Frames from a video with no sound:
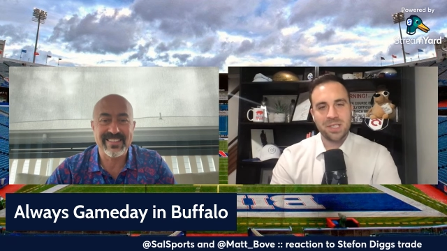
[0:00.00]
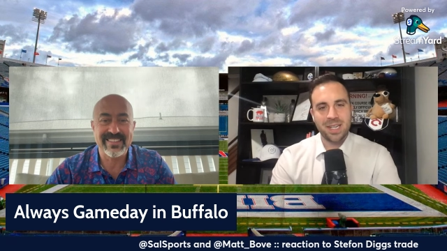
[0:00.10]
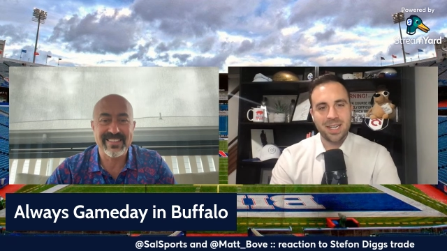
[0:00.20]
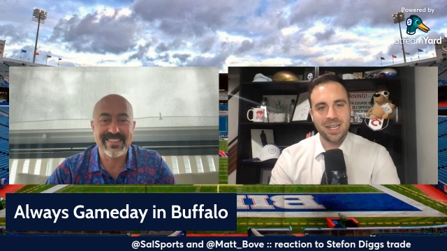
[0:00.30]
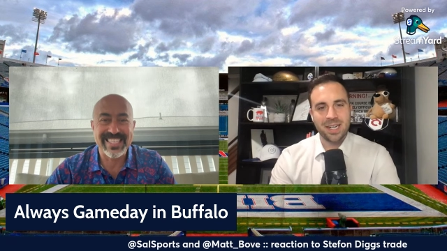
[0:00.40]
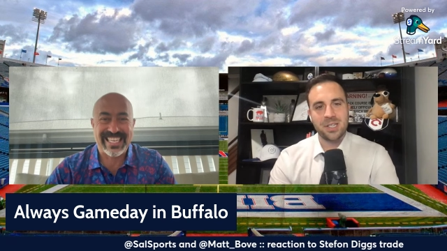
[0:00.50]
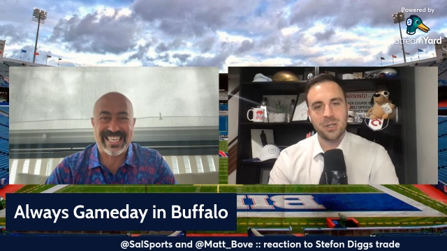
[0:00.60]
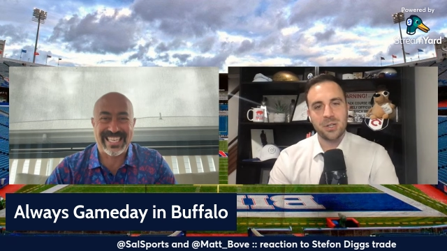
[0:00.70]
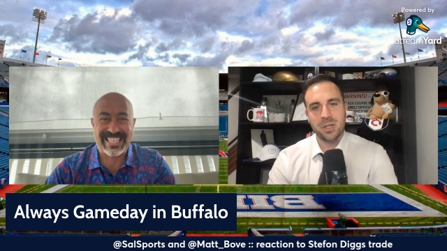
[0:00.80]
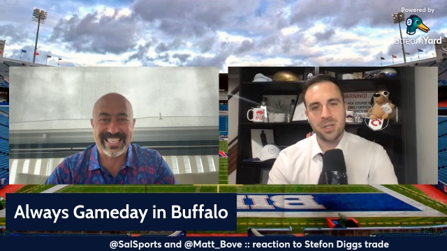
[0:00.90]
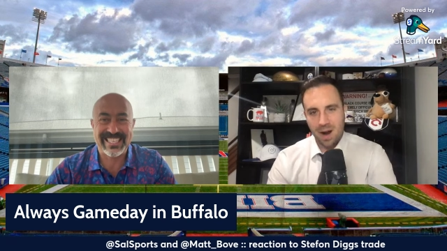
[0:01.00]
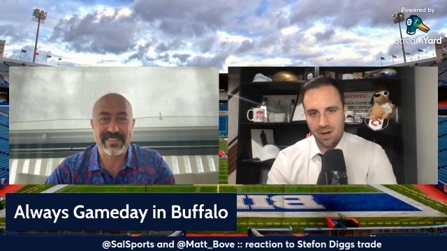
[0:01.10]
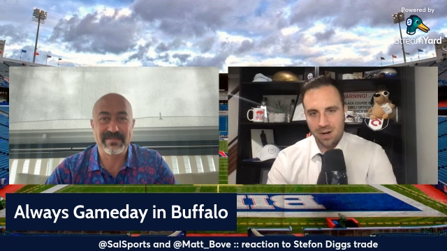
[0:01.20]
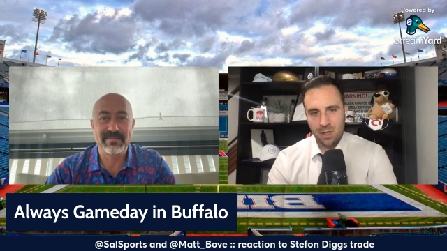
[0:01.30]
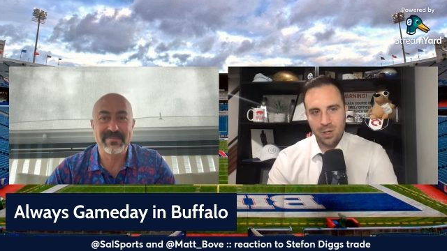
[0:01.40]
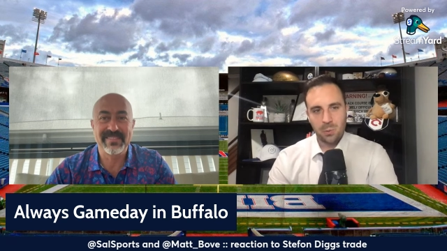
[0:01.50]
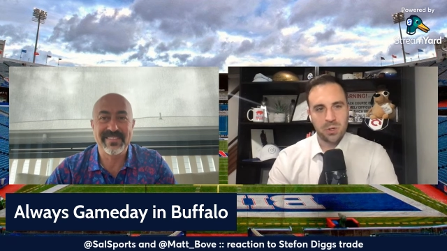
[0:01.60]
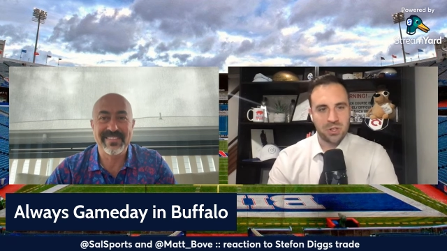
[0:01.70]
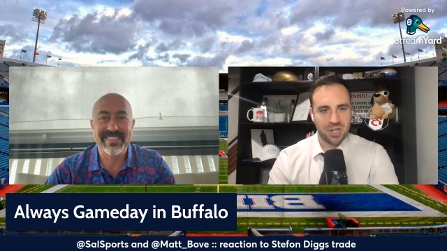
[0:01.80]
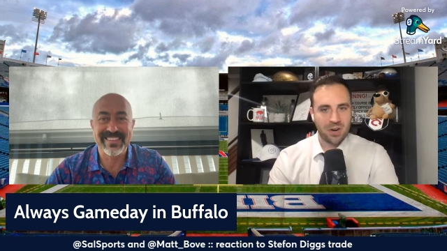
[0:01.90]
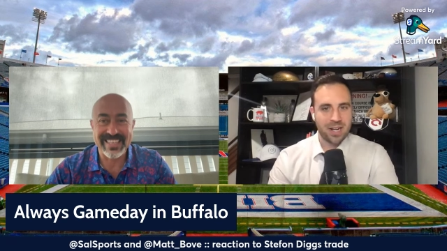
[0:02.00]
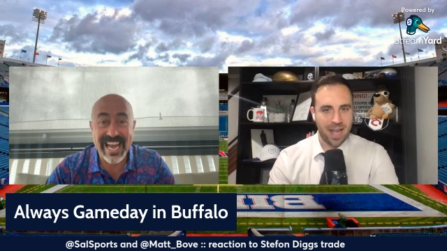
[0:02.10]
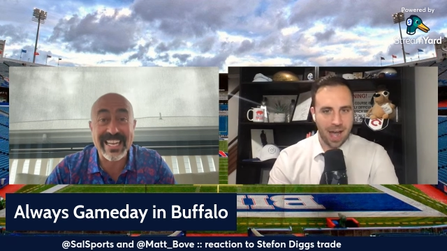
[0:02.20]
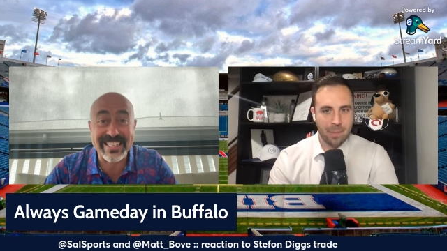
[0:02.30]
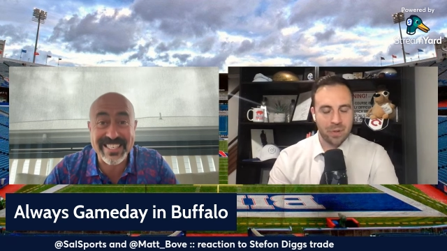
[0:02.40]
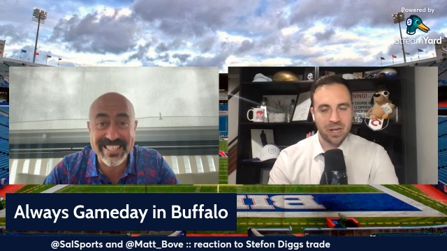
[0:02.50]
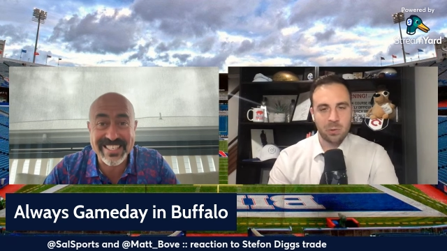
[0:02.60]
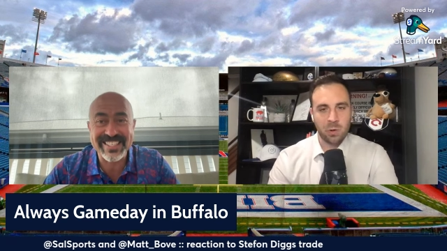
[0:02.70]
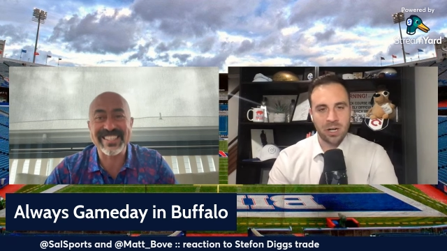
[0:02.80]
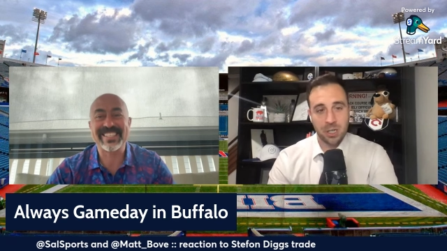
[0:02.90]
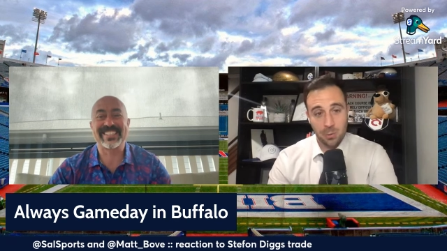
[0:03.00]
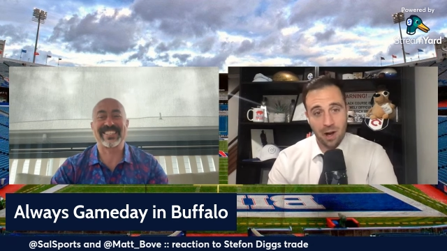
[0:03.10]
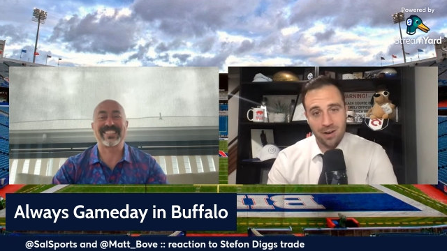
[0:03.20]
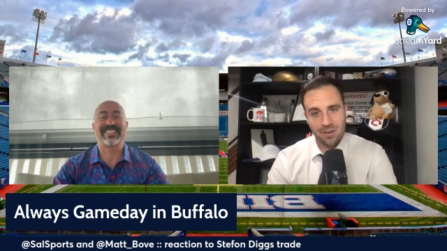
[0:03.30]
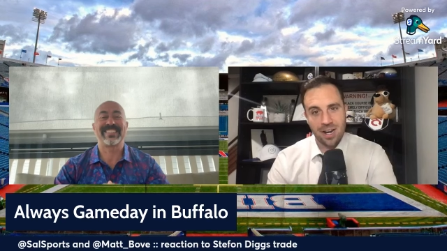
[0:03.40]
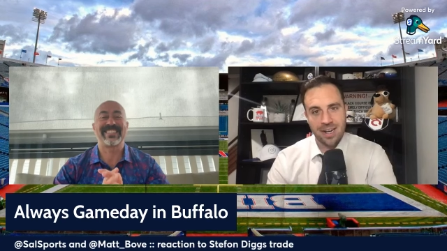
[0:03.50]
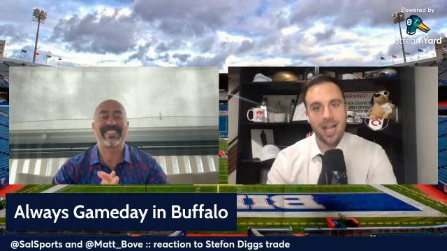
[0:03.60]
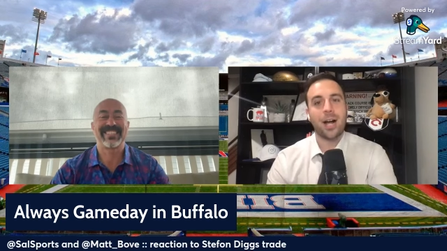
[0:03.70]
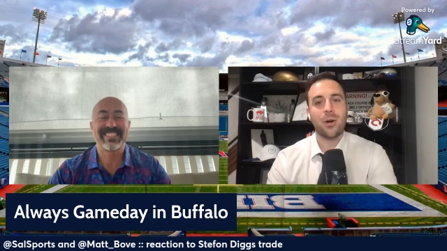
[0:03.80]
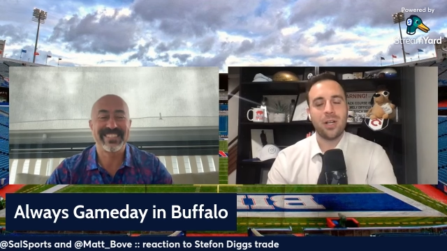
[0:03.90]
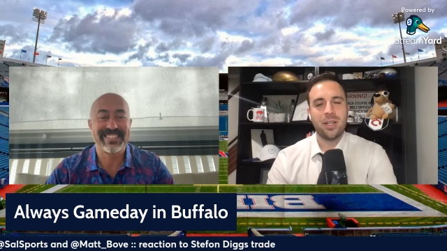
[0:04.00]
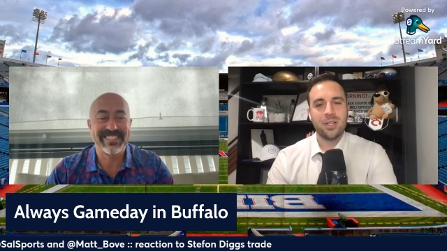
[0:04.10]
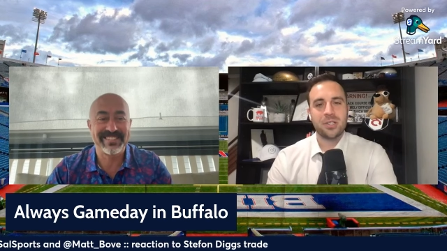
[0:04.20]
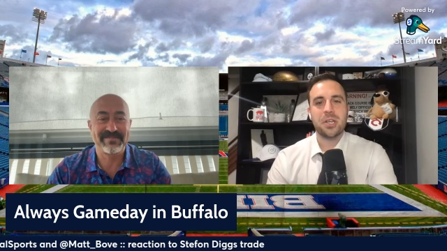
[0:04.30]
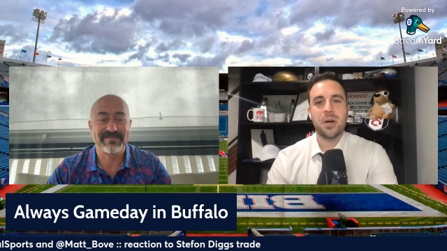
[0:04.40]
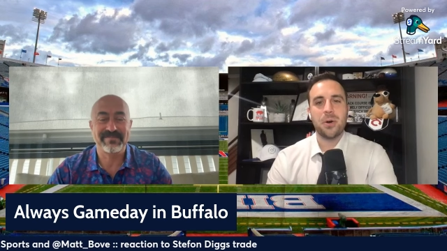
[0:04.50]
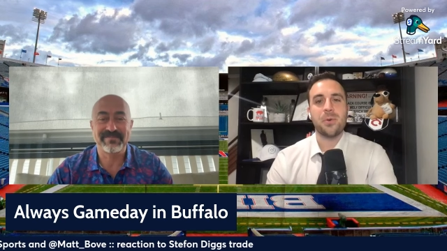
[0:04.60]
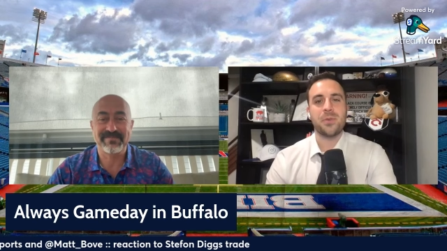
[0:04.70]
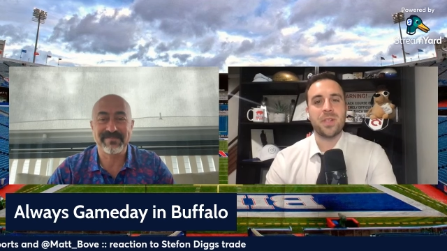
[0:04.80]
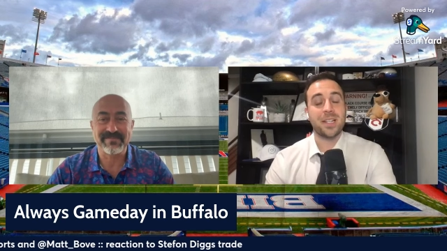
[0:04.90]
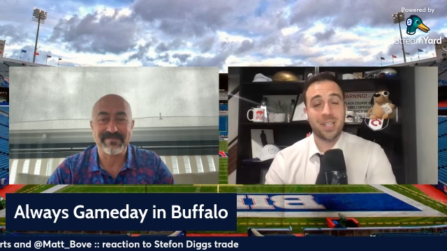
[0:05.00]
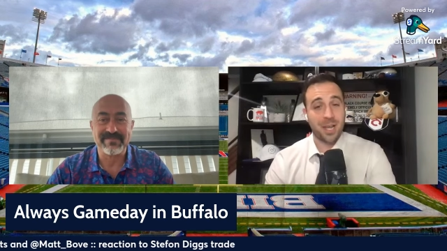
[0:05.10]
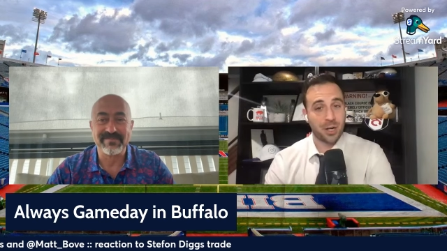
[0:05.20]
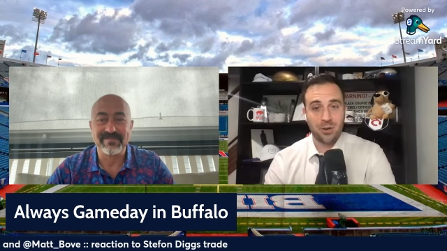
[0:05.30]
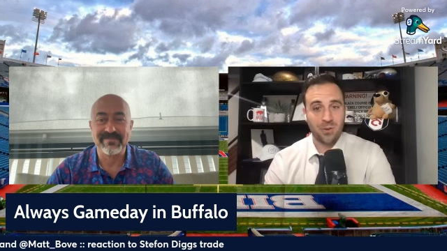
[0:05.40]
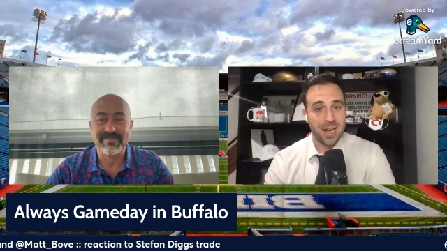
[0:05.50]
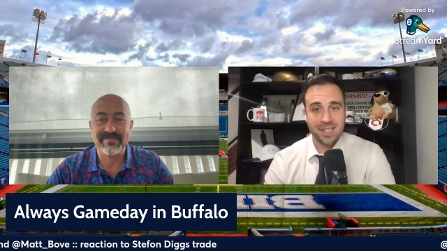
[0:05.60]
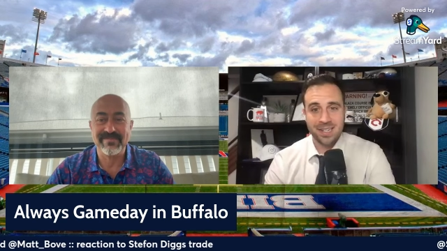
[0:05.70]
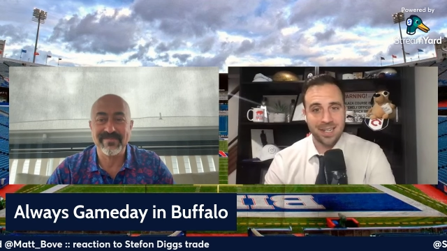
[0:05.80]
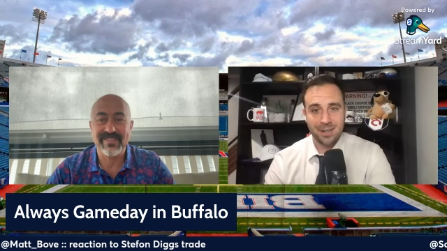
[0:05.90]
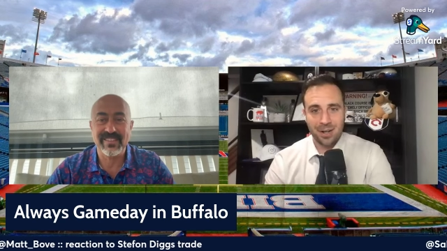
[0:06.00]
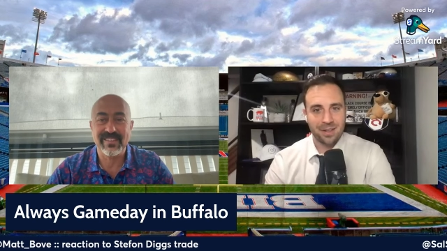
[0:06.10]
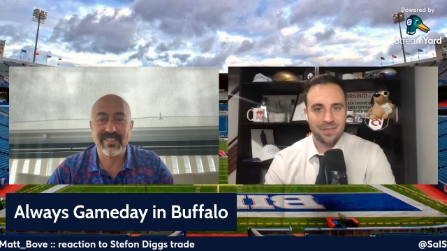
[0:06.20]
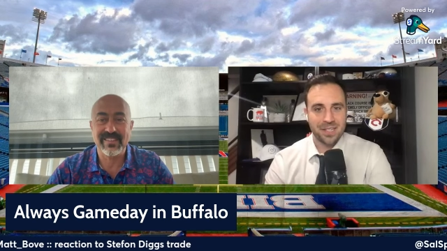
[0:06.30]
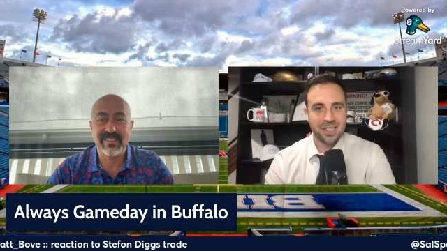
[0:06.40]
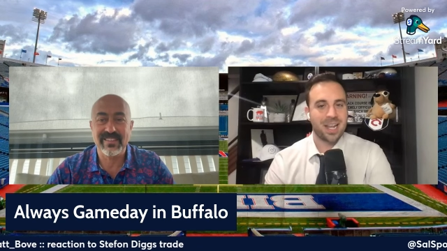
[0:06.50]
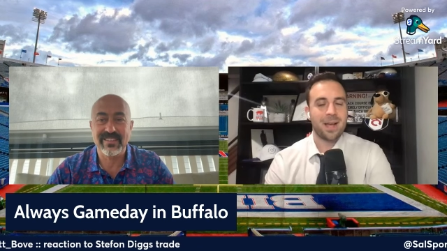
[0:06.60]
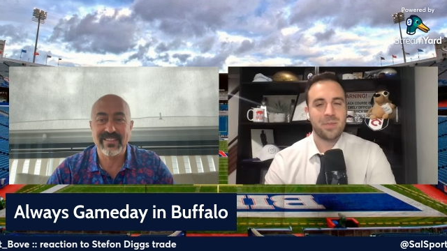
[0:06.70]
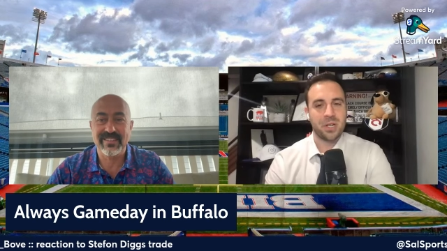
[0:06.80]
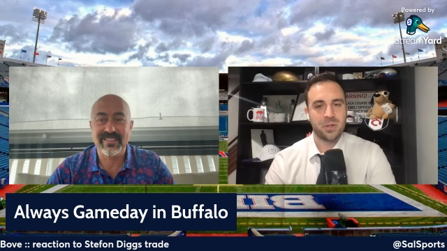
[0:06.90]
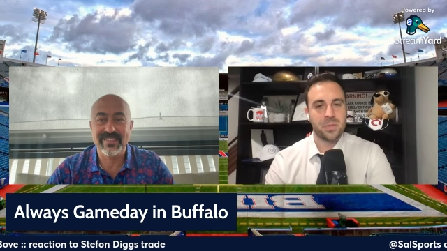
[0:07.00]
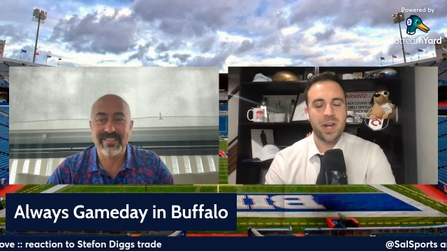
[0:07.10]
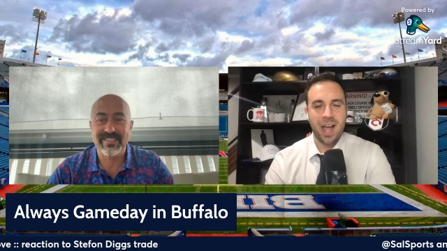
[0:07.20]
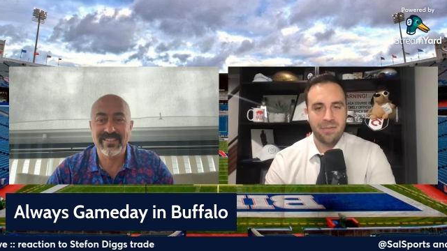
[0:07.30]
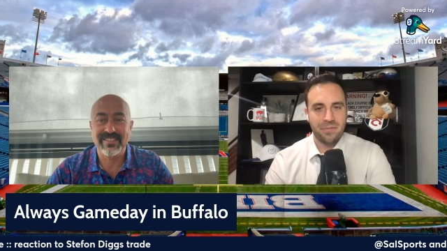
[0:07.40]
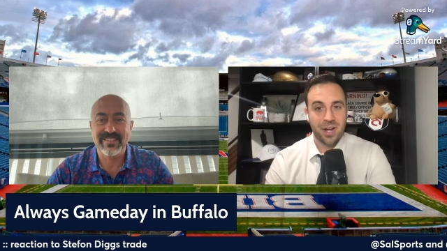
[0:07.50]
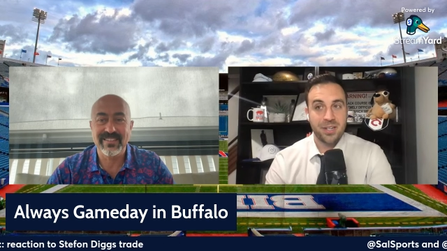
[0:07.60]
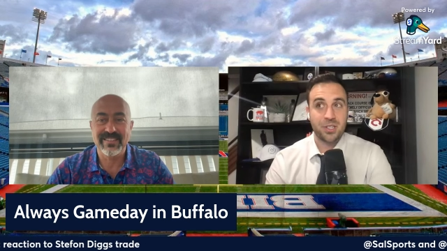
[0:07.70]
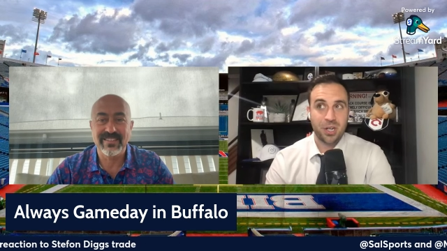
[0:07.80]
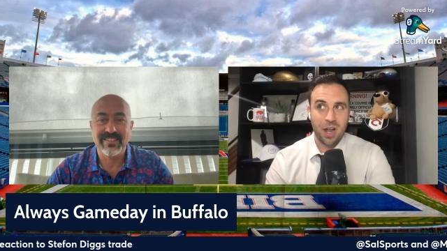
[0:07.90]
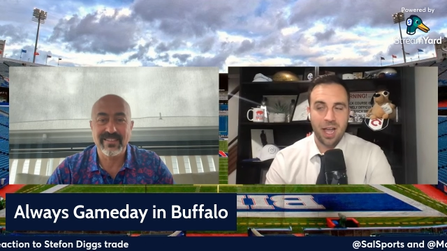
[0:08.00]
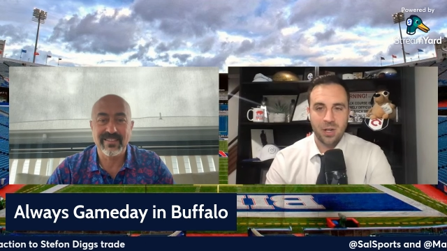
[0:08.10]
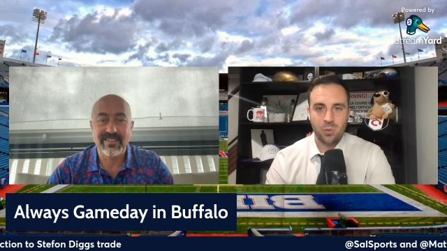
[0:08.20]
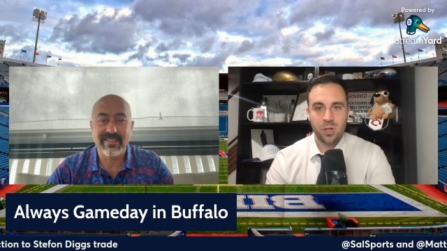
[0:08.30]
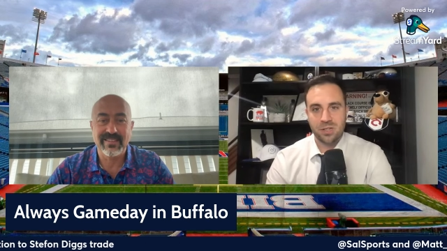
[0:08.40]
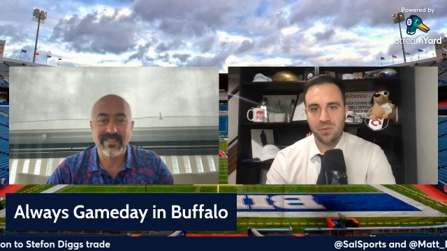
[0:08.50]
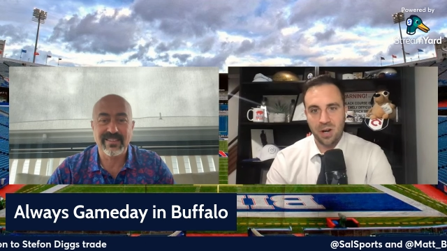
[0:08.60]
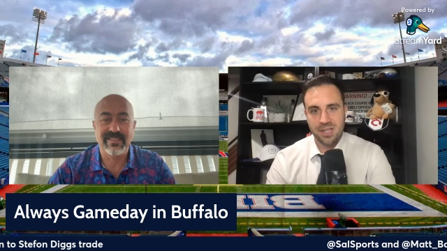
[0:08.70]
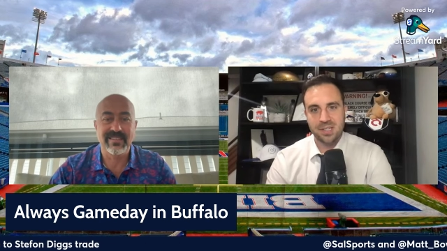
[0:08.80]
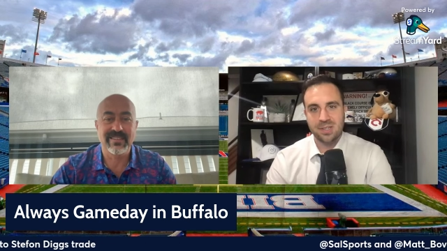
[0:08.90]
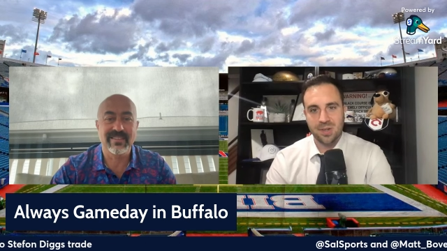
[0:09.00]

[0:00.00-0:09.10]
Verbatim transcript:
Speaker 1: see it until tomorrow, which is already yes. happening where you are right now. So it's kind of crazy all of these time zones. But have fun tonight, which for us is